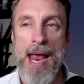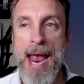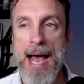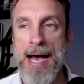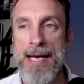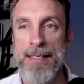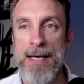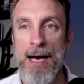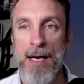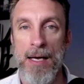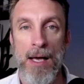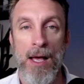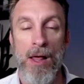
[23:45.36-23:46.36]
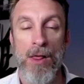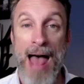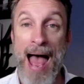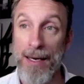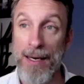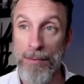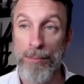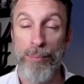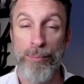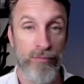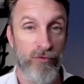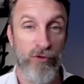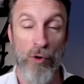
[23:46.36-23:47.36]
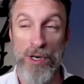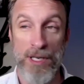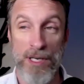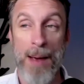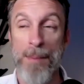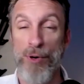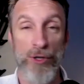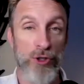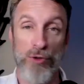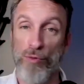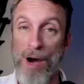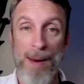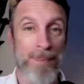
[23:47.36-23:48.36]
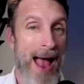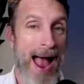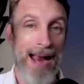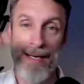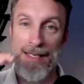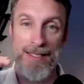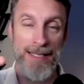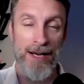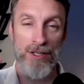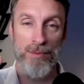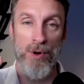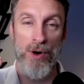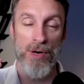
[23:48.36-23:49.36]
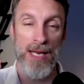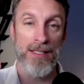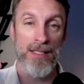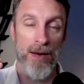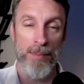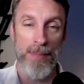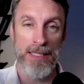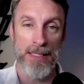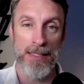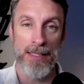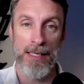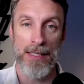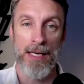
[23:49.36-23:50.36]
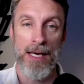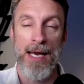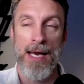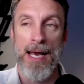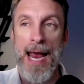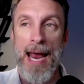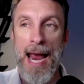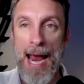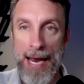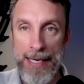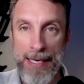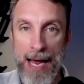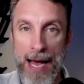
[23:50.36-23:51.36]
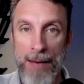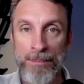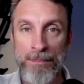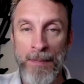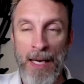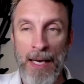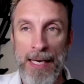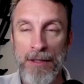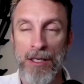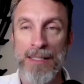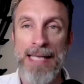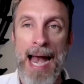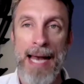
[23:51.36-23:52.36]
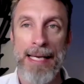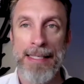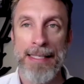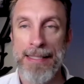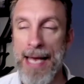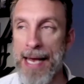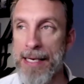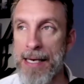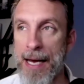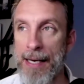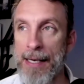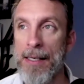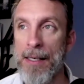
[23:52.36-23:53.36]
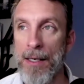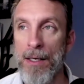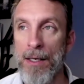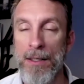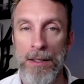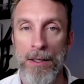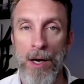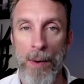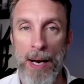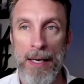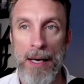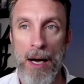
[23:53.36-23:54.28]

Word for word: and uh, that for that puts you right back into sales mode in some businesses. And uh, he looked at it and said, uh, "You know what?